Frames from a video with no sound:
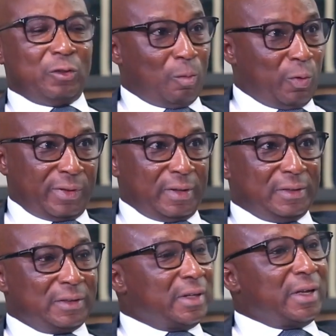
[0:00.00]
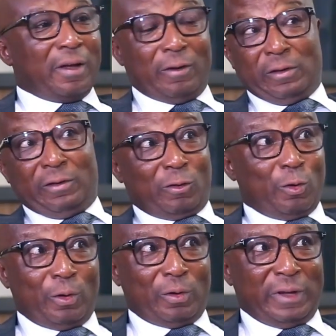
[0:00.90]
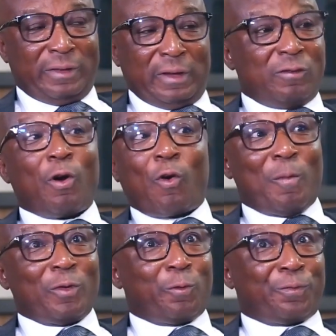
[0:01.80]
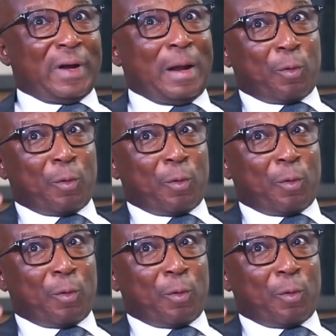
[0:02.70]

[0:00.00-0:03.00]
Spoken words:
Double sale. Okay. So it's not common to find